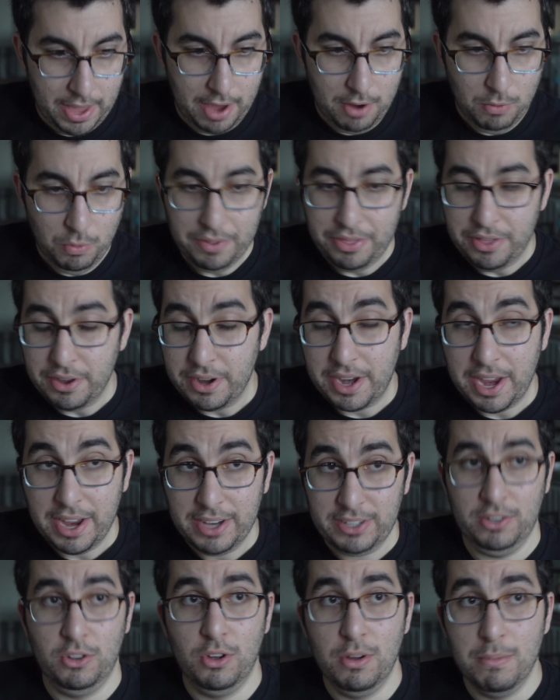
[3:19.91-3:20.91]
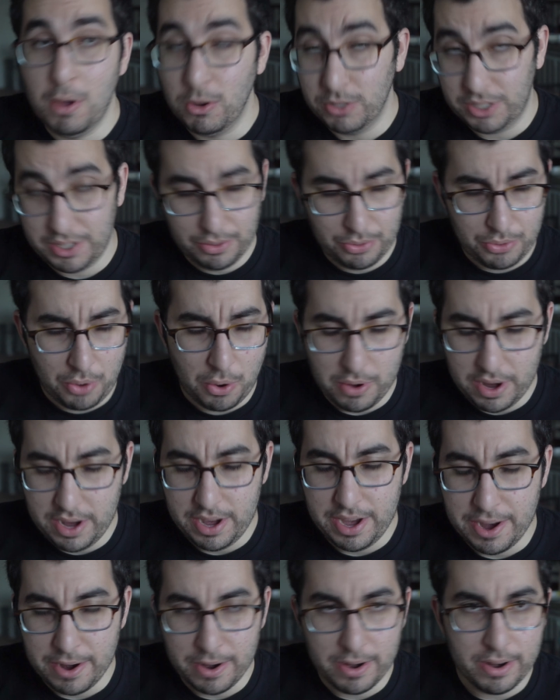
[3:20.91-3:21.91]
Now, with an occasional emotion thrown
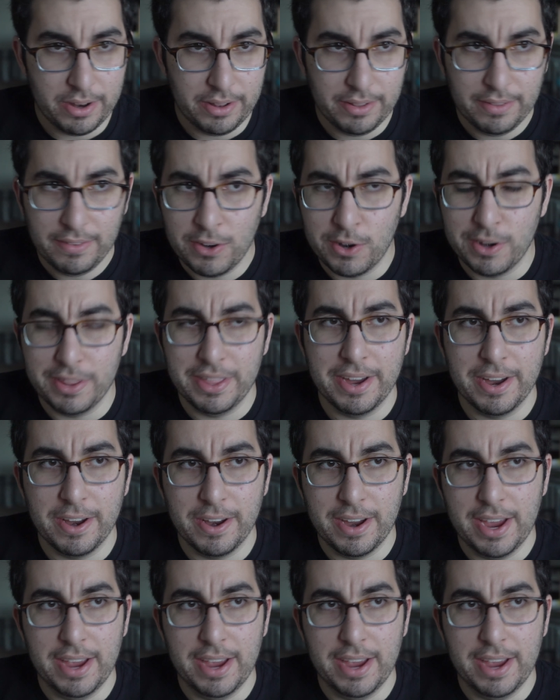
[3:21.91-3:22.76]
in here or there,